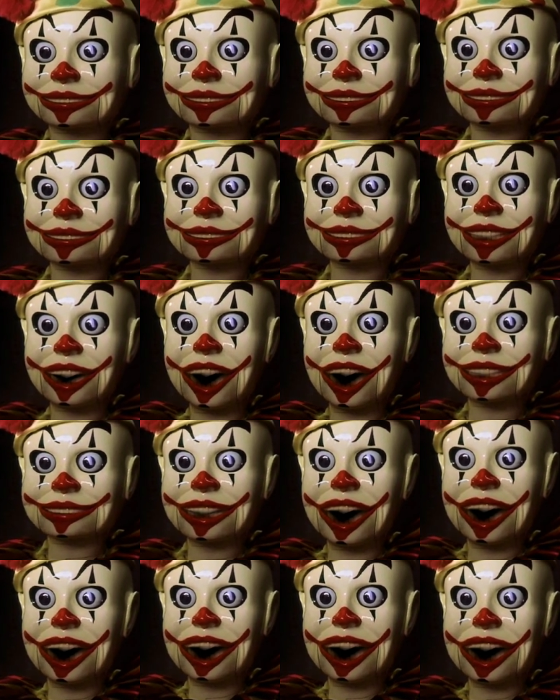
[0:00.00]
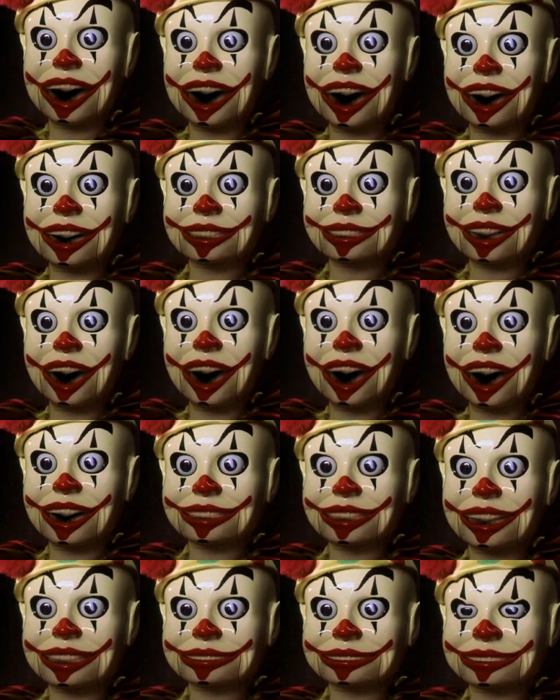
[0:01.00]
What the hell is wrong
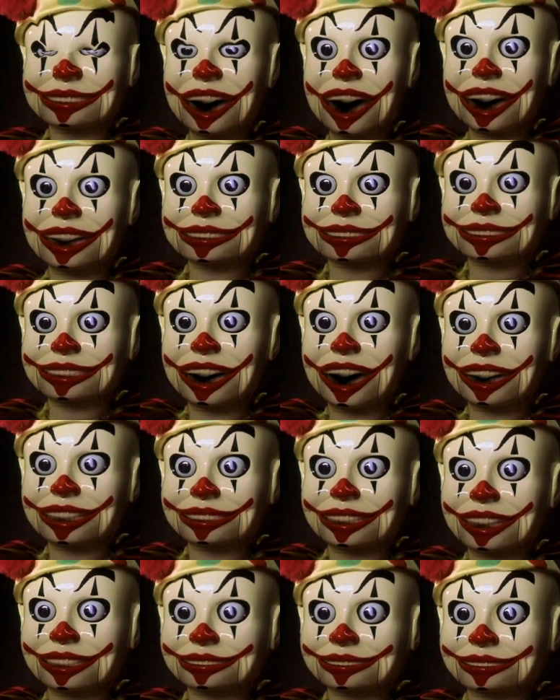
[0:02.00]
with Judge Nugent?